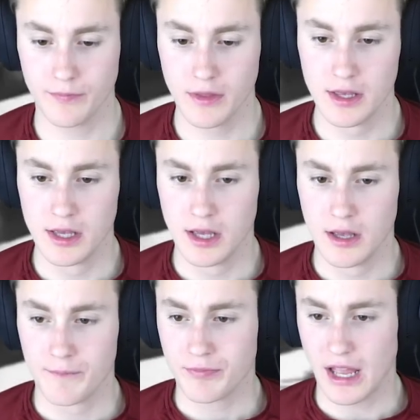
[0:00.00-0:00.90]

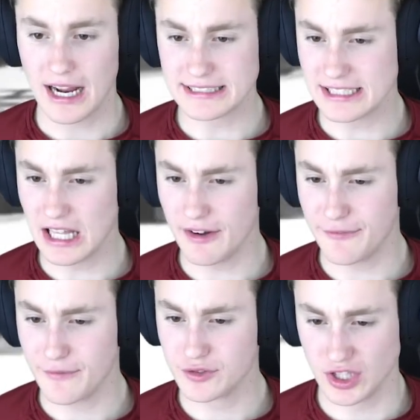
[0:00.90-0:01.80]
I guess there's a lot of
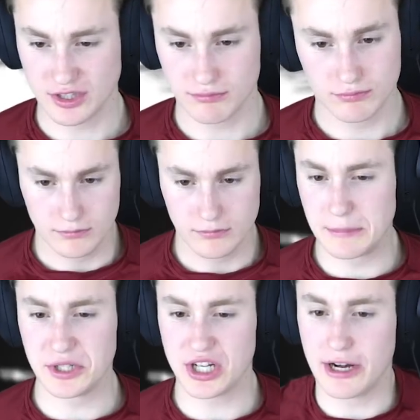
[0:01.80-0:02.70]
just
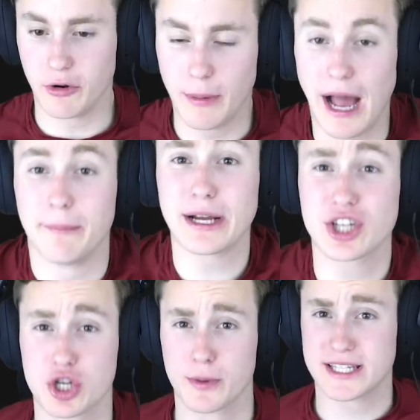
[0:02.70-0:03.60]
flips in general, but I'm actually
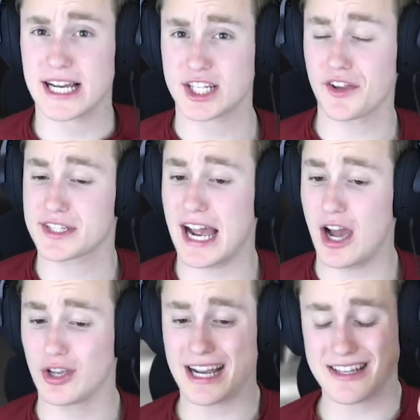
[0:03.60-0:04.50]
super excited to check this guy
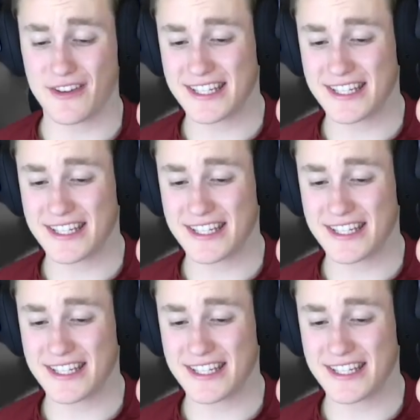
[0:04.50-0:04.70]
out. You guys have